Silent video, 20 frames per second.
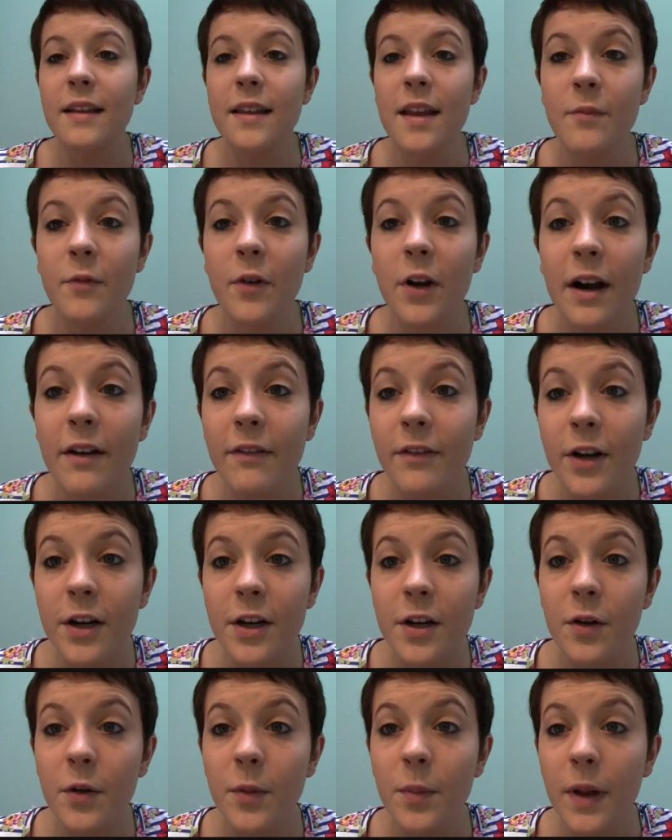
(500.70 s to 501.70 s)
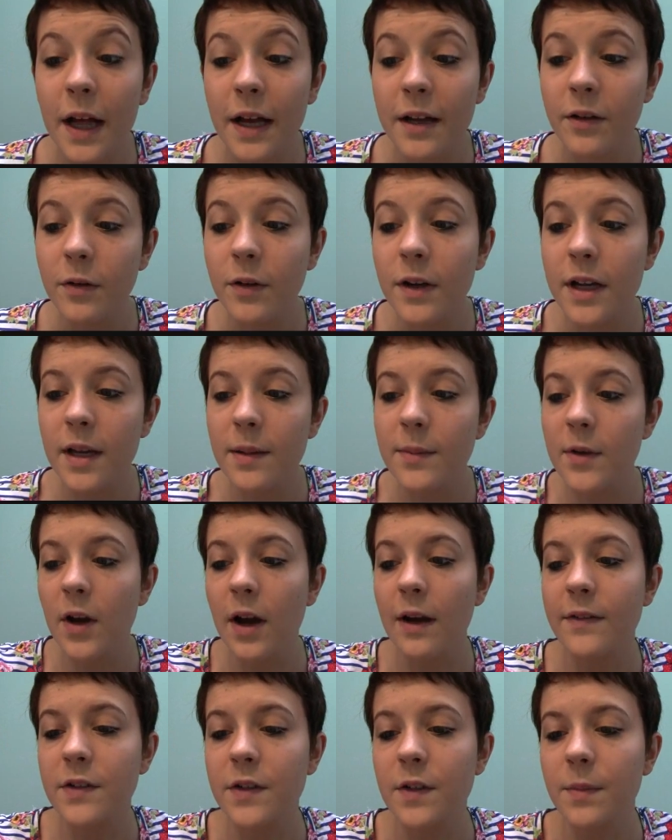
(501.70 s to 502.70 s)
And then wherever you apply cream, you
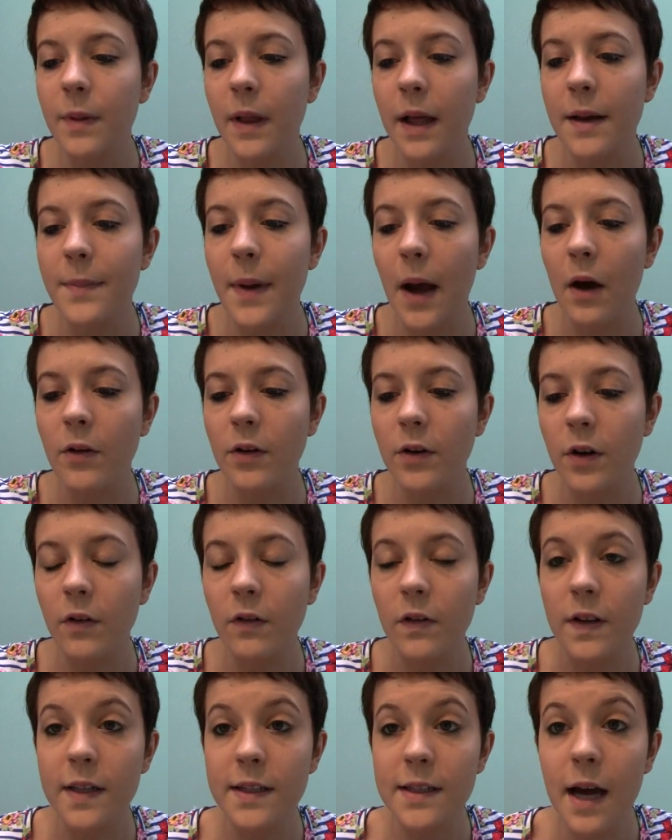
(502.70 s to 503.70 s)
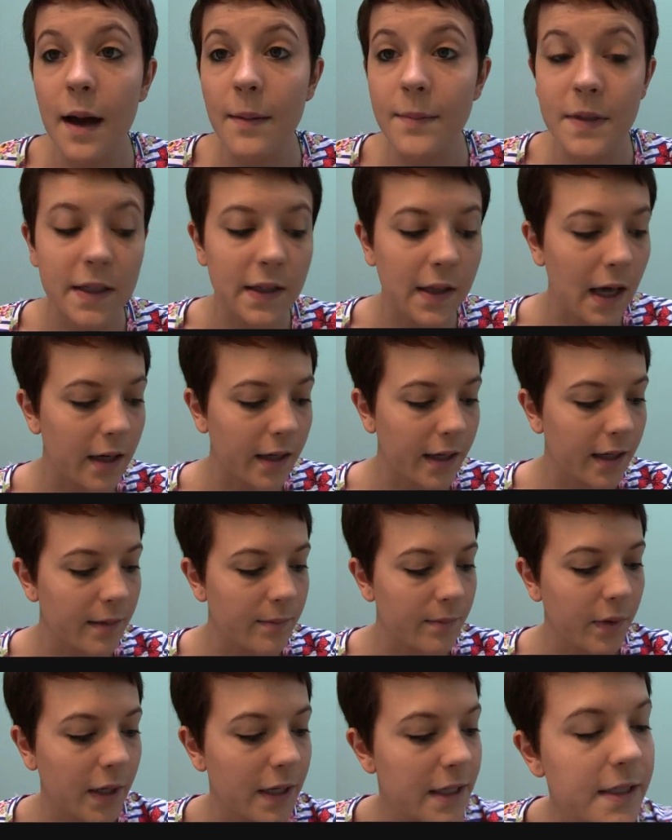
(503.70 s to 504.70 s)
have to apply powder over the top to lock it
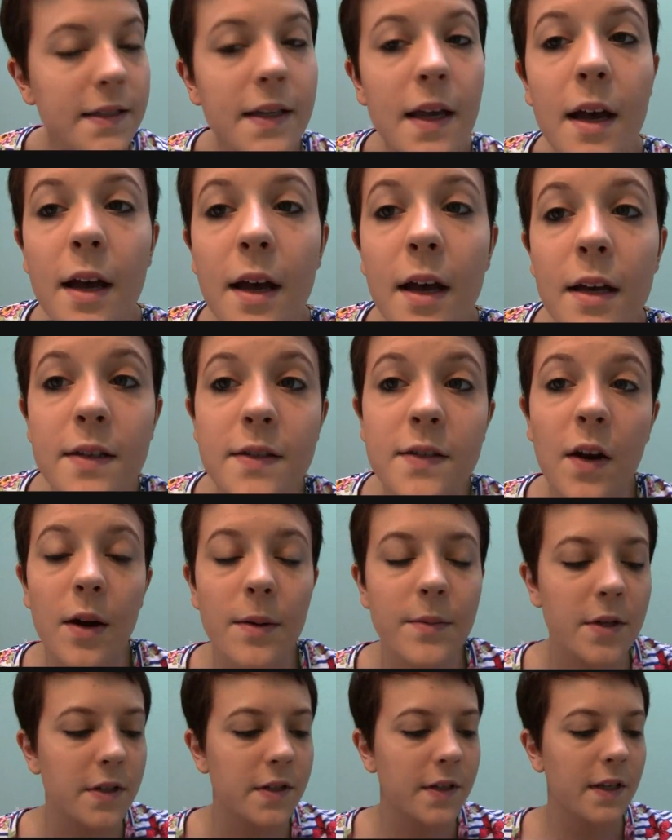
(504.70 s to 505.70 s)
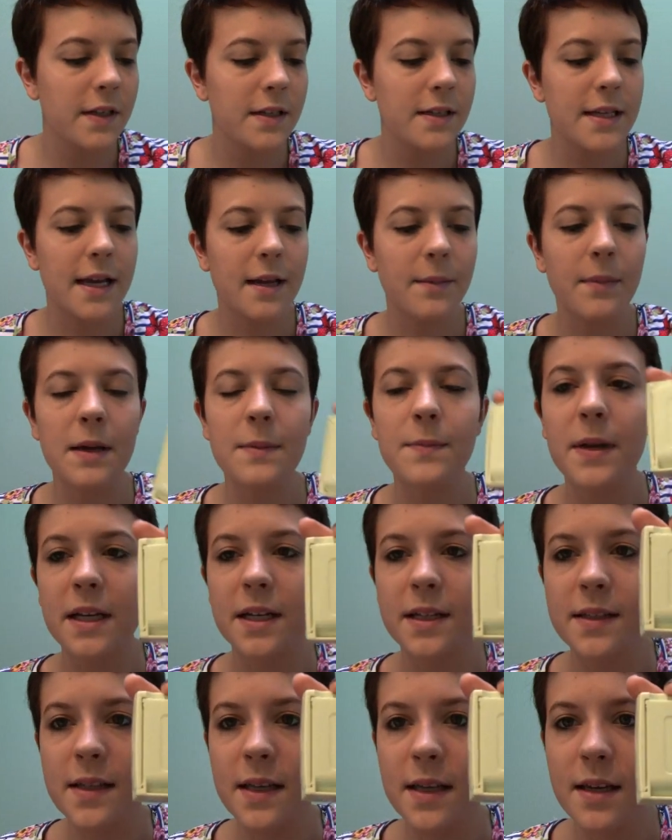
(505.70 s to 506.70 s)
in place. So I'm just going to take my
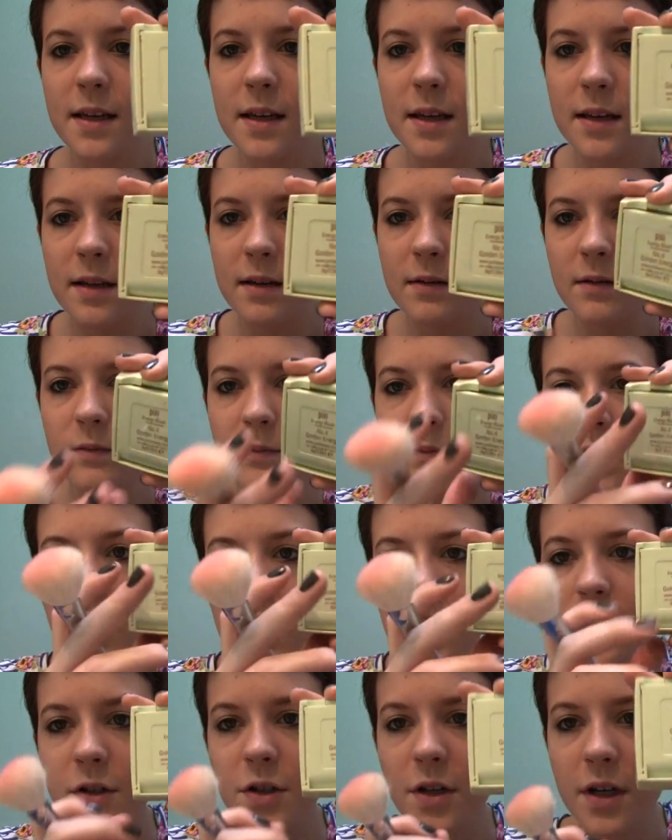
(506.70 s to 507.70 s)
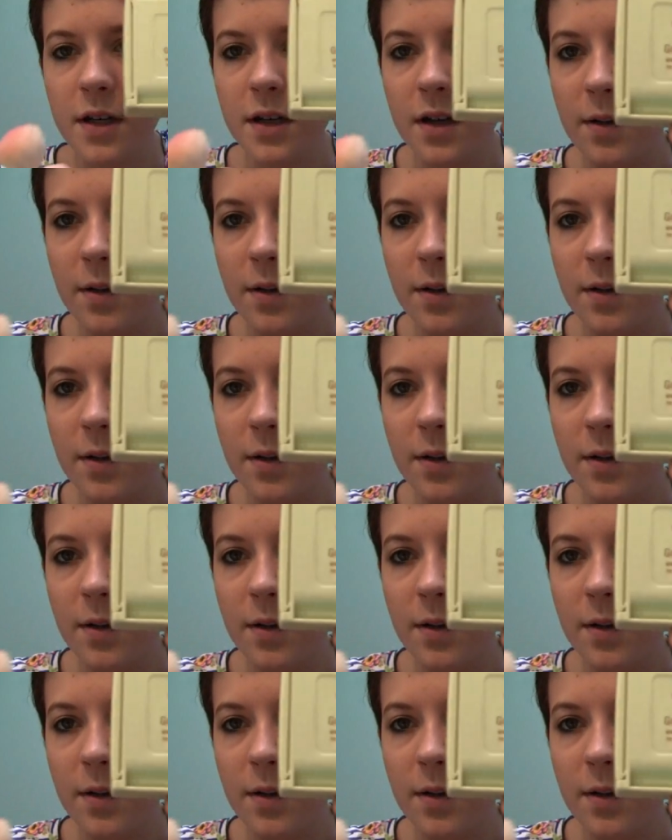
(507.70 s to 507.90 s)
Pixie blush in